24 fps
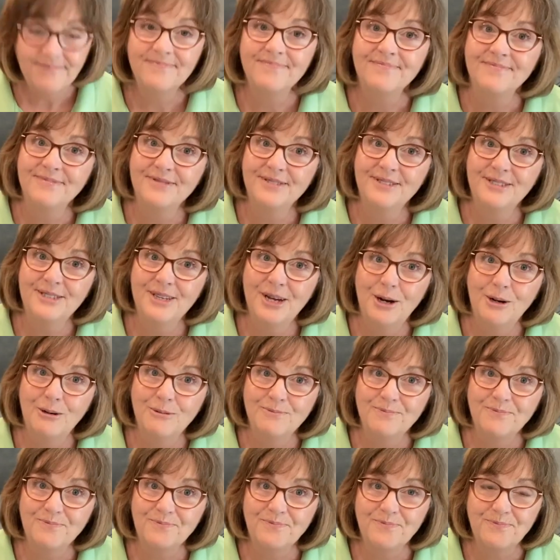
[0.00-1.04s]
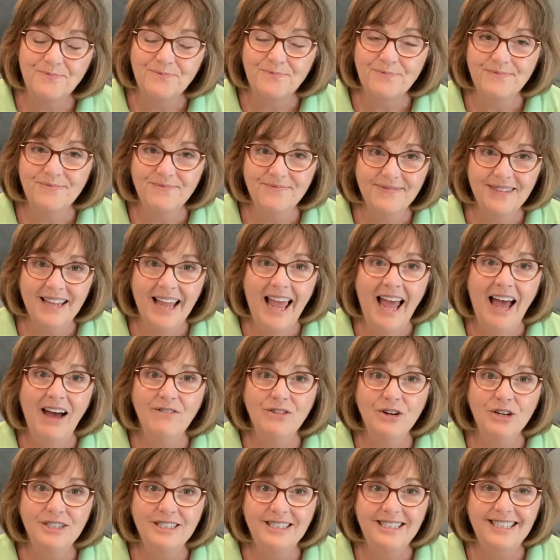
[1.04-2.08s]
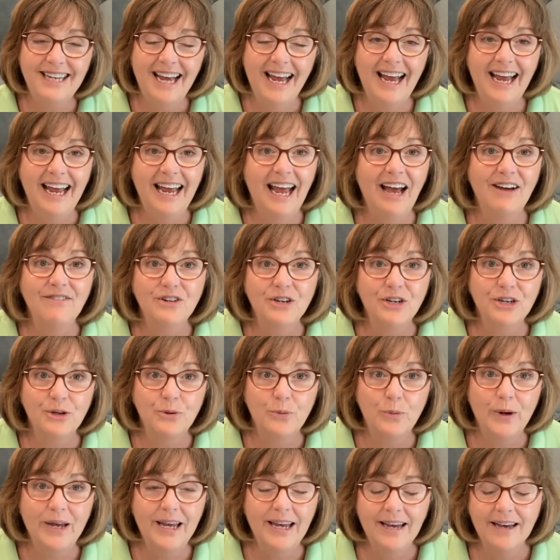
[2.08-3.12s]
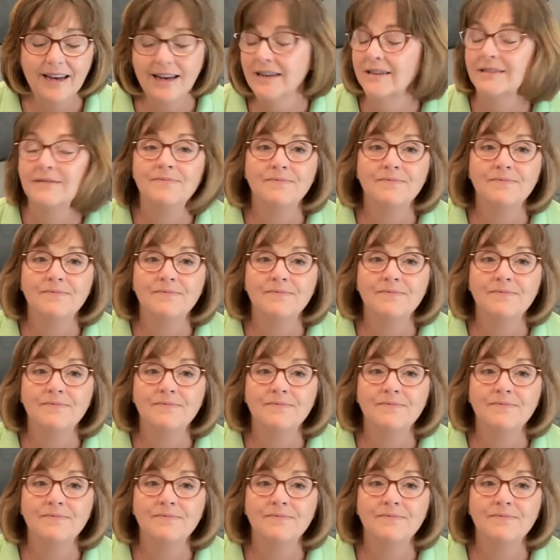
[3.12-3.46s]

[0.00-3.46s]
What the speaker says: So have a good day, have a good week.